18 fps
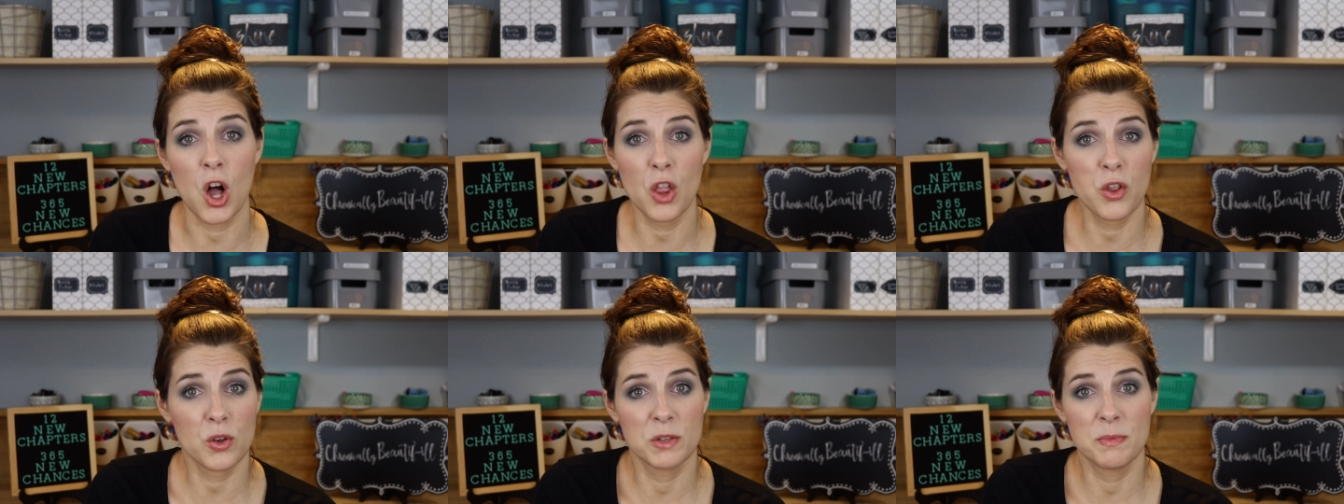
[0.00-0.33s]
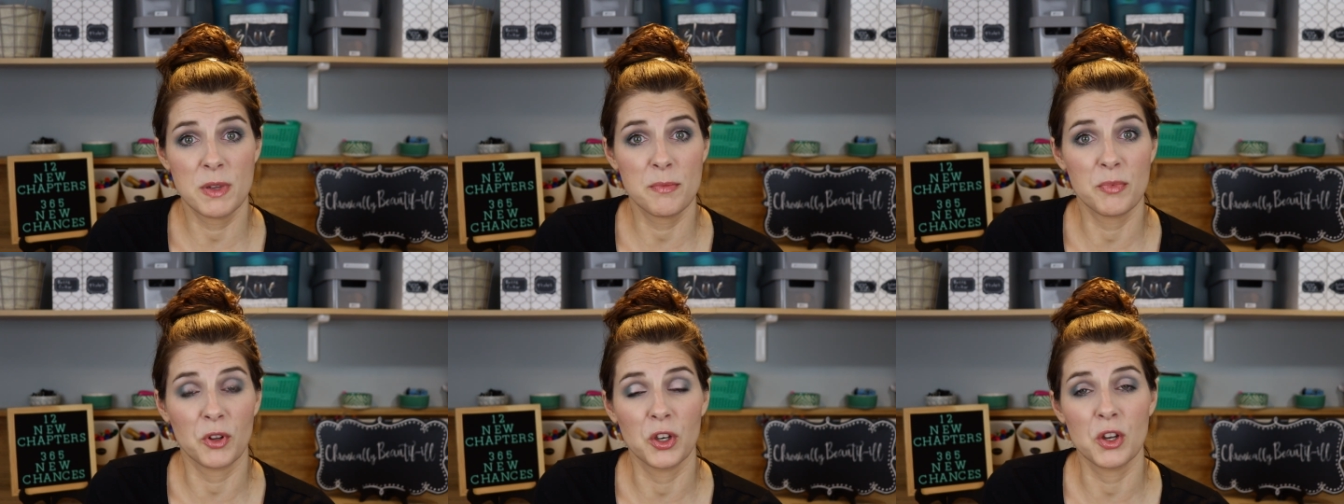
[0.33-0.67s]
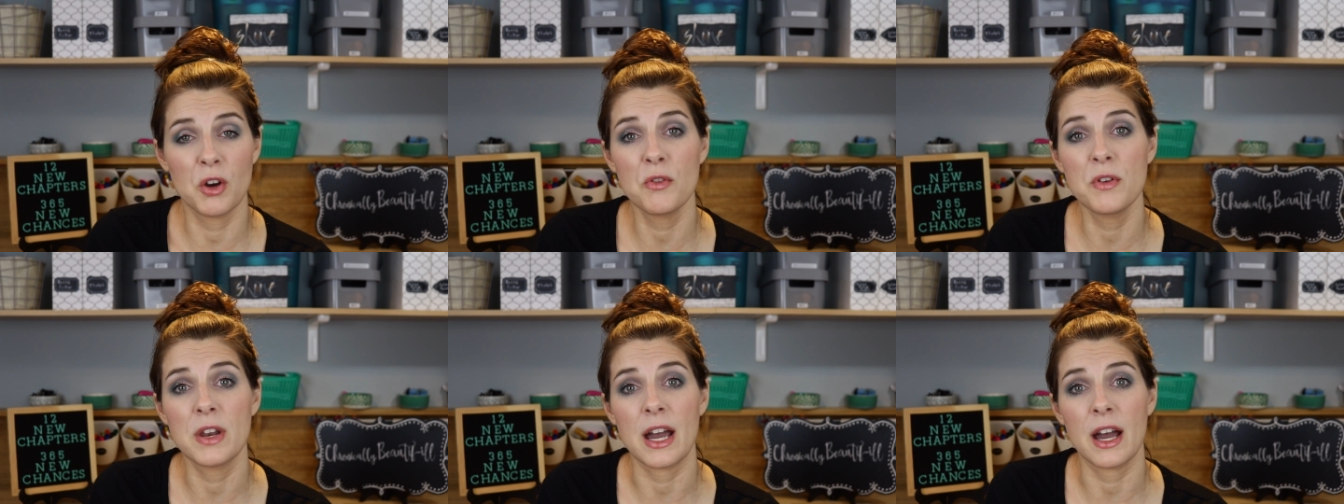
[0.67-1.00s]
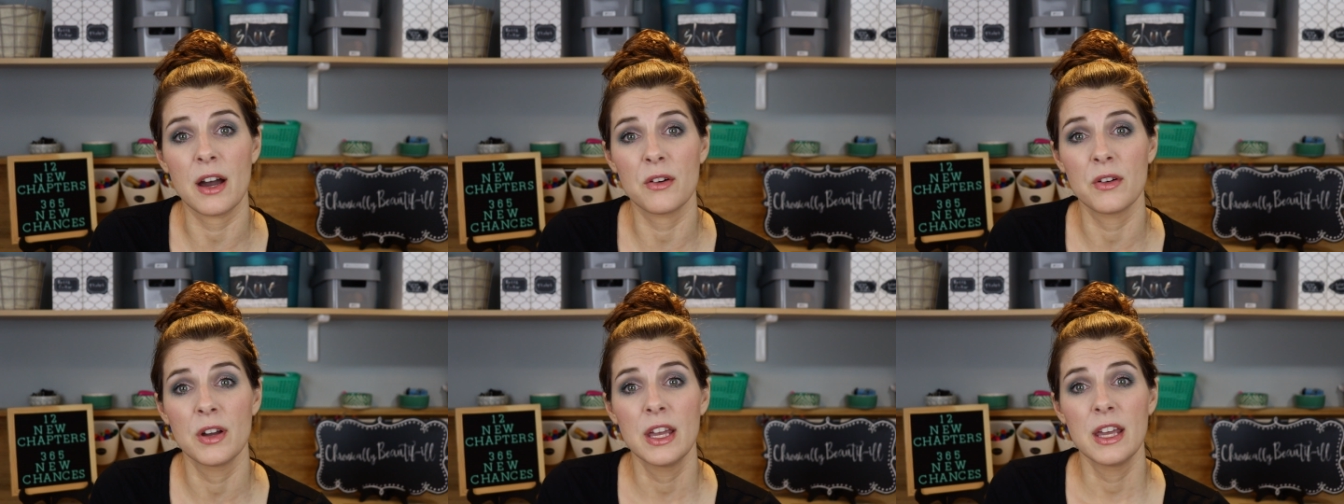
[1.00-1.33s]
all those people know
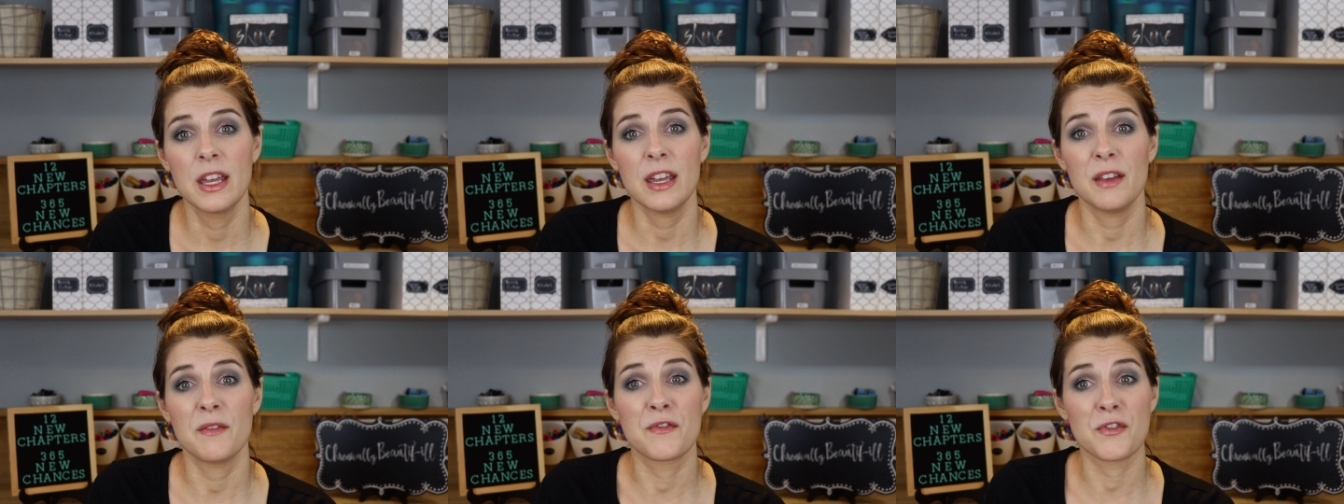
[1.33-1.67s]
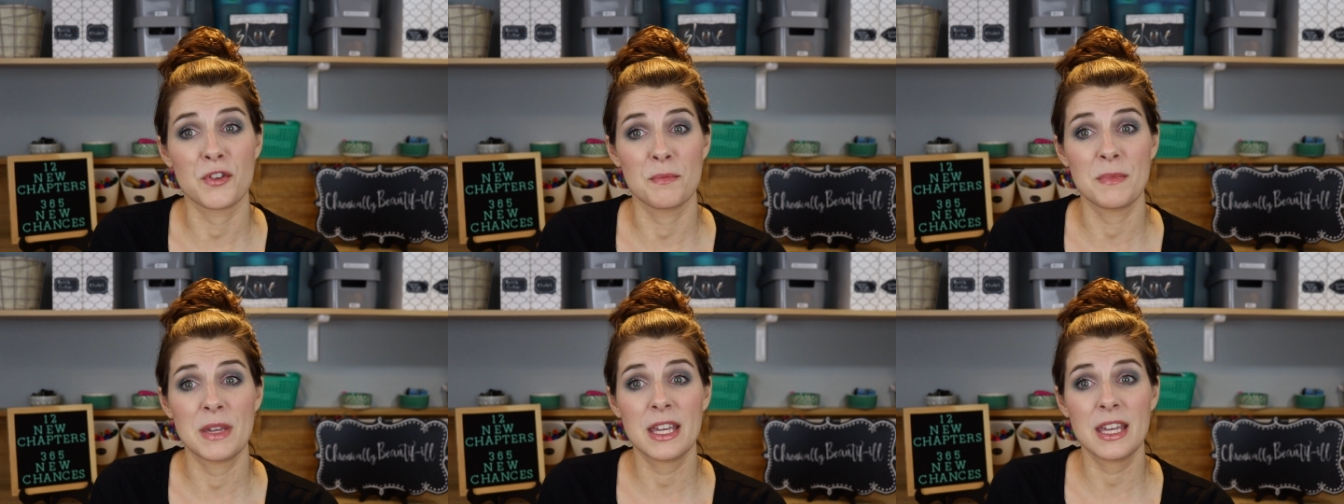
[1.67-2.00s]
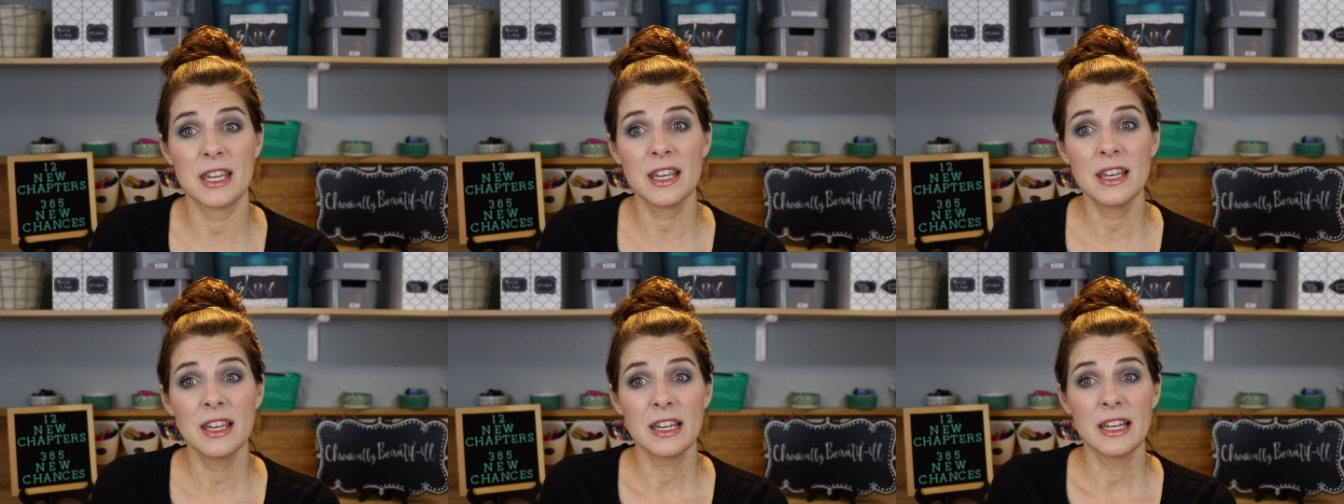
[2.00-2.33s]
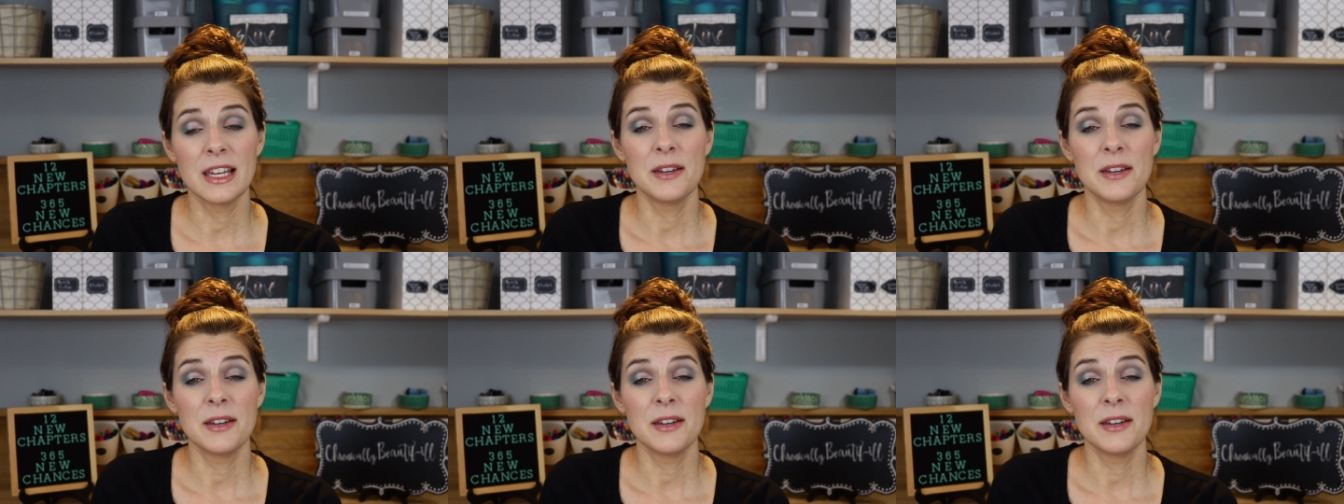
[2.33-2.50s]
now. And for me,